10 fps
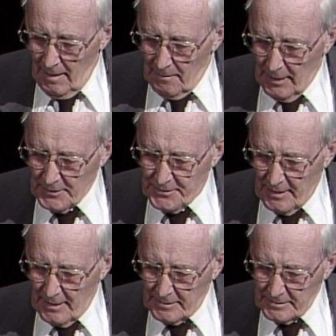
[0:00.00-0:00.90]
But
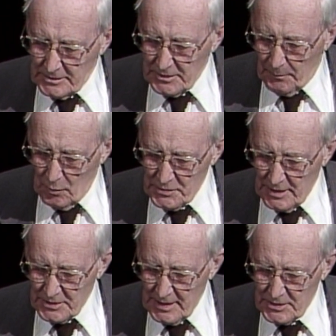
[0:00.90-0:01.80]
suppose that
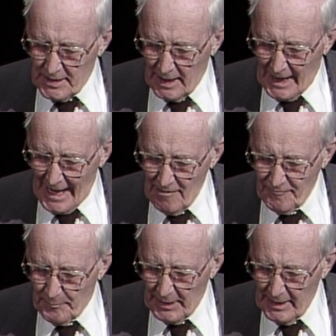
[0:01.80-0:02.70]
such can
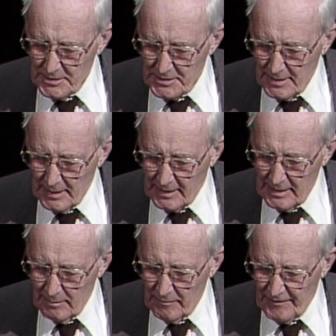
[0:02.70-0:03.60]
have place in the
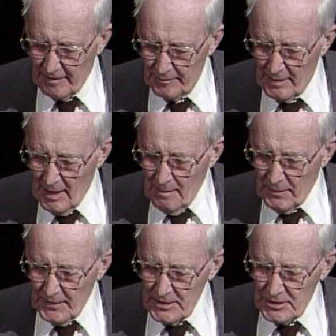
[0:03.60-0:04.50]
kingdom of heaven,
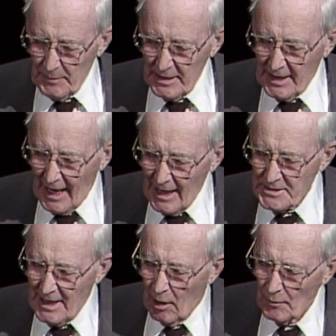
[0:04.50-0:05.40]
but they shall be
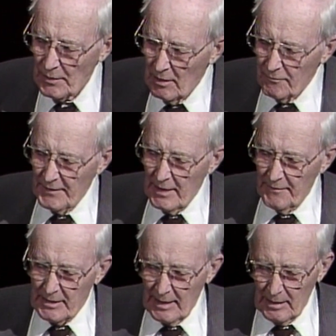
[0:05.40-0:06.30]
cast out, for they are the
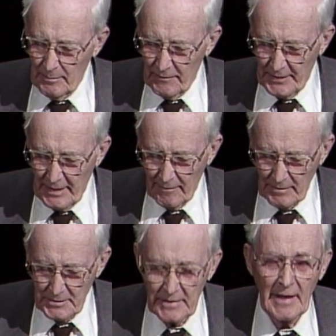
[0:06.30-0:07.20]
kingdom of the devil.
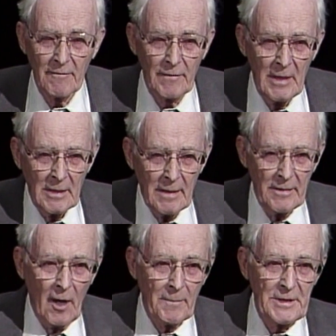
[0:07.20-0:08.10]
See, they have the
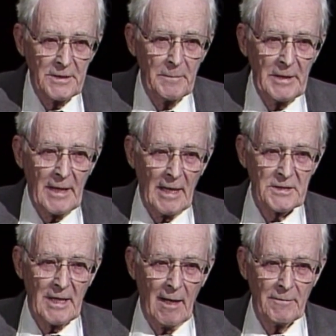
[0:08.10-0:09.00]
opposite is to be
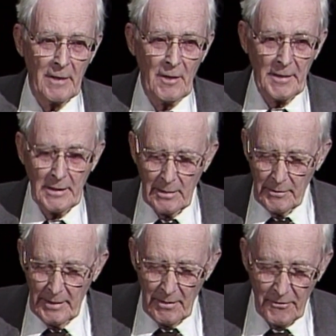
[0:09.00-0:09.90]
cast out and not
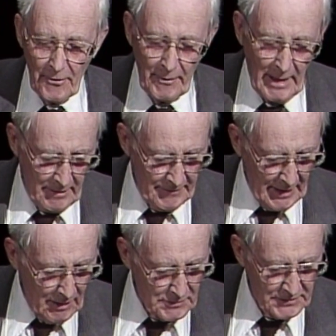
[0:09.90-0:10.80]
included, and thrown out of the
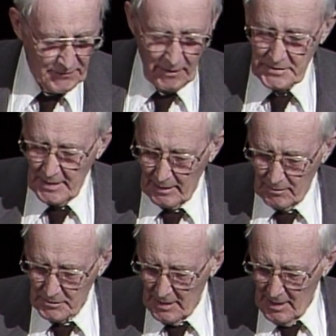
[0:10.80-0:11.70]
house, as far as that
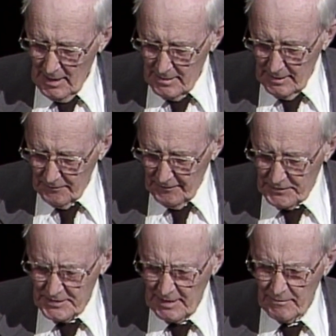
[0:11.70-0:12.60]
goes. In the
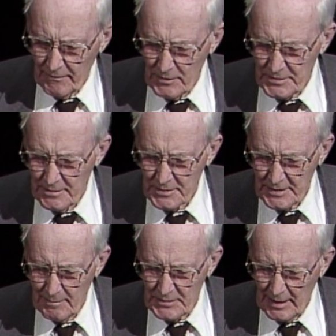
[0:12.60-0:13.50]
57th verse of the
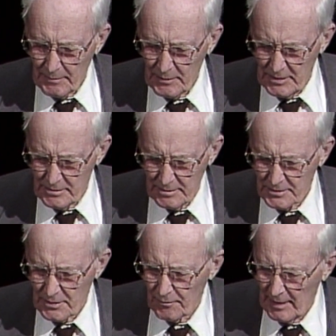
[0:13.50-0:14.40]
same chapter, these are
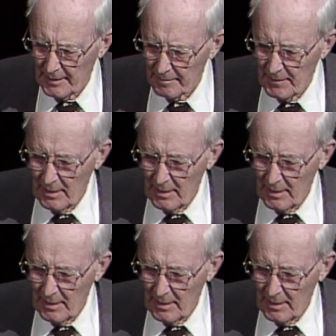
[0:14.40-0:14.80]
just at random.